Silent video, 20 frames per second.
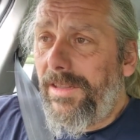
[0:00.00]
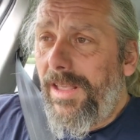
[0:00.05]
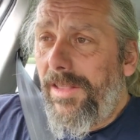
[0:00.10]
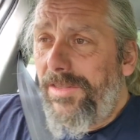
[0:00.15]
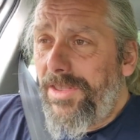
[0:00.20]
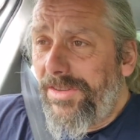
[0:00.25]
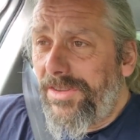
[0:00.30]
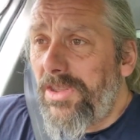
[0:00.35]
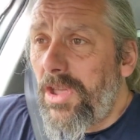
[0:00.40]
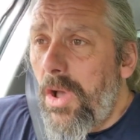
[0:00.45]

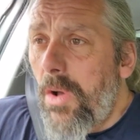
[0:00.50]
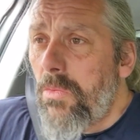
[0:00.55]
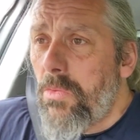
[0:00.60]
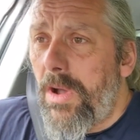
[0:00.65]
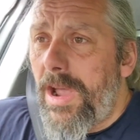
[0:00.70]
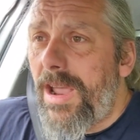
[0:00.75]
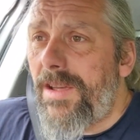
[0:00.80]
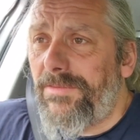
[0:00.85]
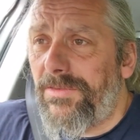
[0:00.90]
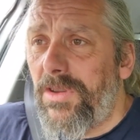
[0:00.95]
There's no
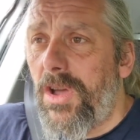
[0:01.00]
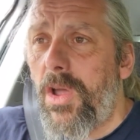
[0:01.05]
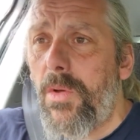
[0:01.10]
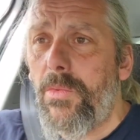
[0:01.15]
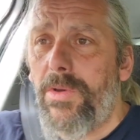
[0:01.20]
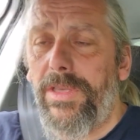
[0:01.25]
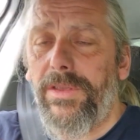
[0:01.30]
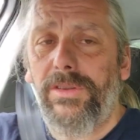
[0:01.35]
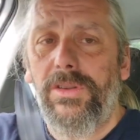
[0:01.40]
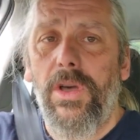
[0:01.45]
way of knowing
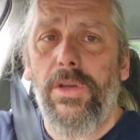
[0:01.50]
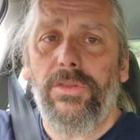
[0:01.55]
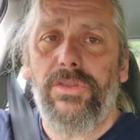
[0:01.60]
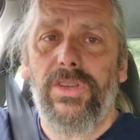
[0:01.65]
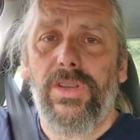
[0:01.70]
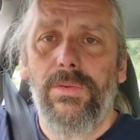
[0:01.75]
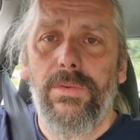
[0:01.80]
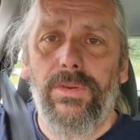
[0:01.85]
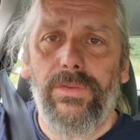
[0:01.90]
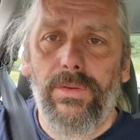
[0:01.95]
whether it's got
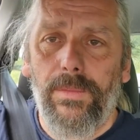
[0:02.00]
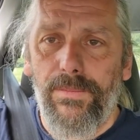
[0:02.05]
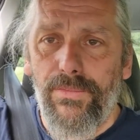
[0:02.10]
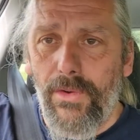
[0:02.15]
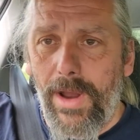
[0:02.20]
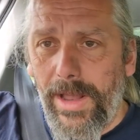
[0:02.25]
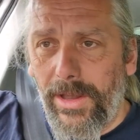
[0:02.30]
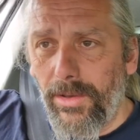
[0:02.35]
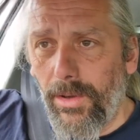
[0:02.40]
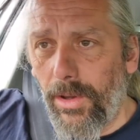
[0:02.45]
200
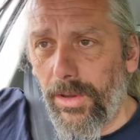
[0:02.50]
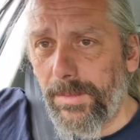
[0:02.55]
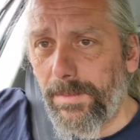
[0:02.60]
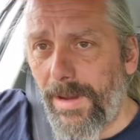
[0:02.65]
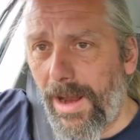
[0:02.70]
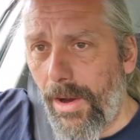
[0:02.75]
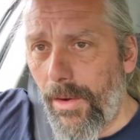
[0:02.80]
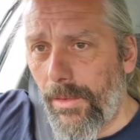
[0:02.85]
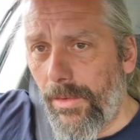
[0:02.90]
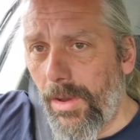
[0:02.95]
brake
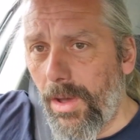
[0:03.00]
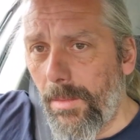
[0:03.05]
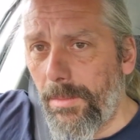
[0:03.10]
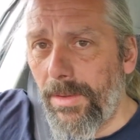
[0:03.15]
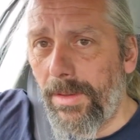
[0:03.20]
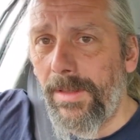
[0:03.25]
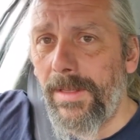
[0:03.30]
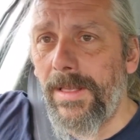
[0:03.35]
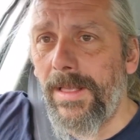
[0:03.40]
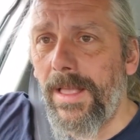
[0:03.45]
horsepower or not,
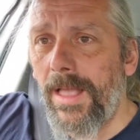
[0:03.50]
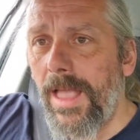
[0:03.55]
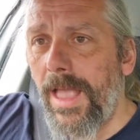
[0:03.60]
but